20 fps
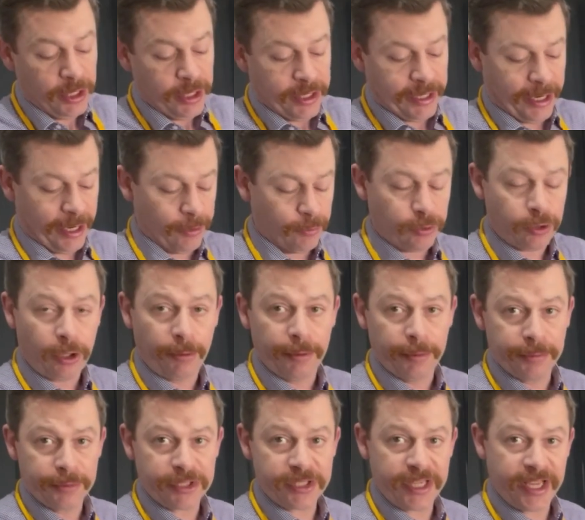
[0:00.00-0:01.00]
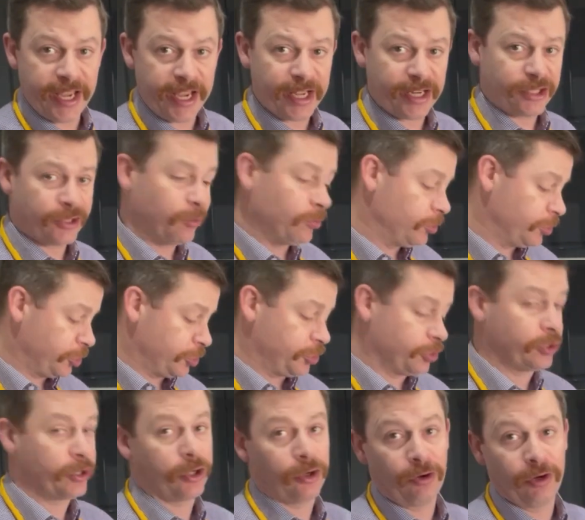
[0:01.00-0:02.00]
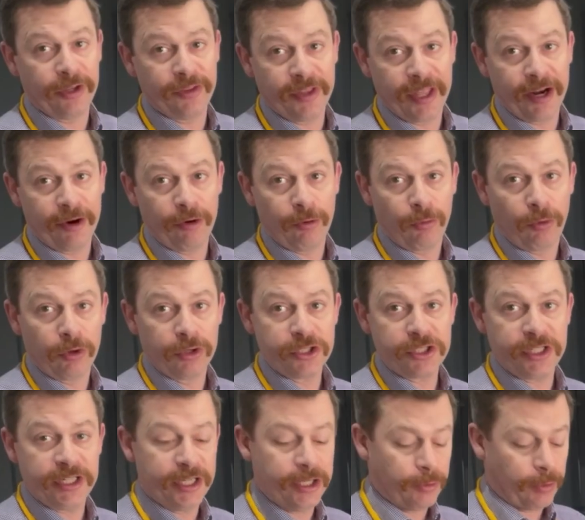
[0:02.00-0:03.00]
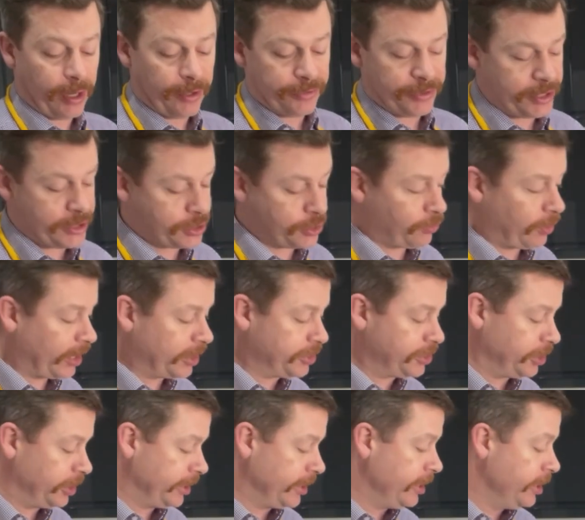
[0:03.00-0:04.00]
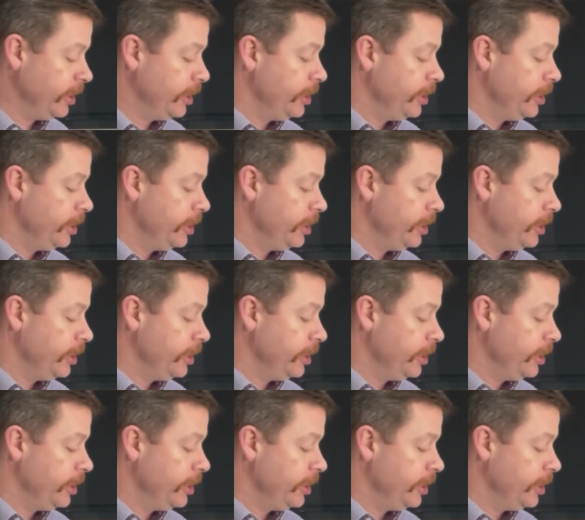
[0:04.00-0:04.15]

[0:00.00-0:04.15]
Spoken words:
Now, common mistake, don't just chuck it all in there at once. You need to add this gradually.